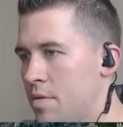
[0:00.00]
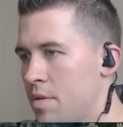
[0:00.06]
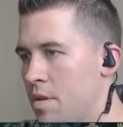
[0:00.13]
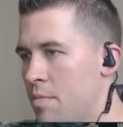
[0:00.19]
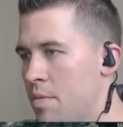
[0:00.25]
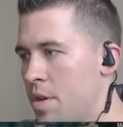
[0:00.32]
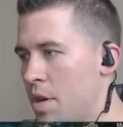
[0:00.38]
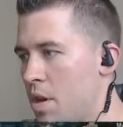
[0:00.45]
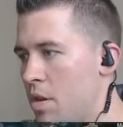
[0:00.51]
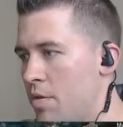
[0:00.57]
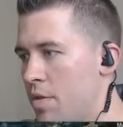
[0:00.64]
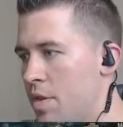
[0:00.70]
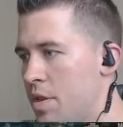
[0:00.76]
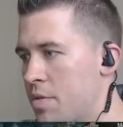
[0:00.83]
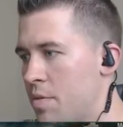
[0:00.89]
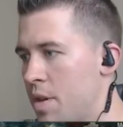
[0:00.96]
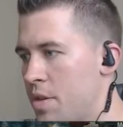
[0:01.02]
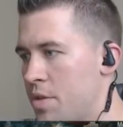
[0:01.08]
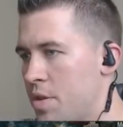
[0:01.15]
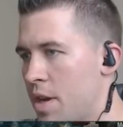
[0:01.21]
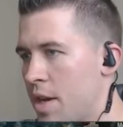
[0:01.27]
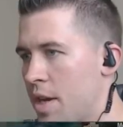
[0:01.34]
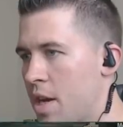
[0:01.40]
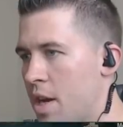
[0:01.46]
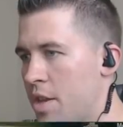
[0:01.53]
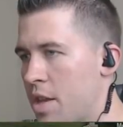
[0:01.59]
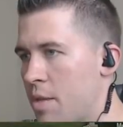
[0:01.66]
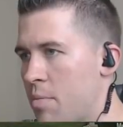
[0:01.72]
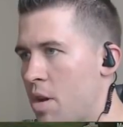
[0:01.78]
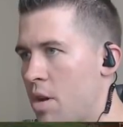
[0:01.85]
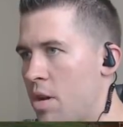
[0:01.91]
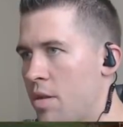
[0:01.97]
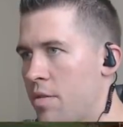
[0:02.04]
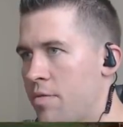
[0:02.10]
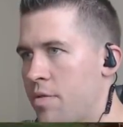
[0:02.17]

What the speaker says: I'm gonna go over this way and try and cut them off.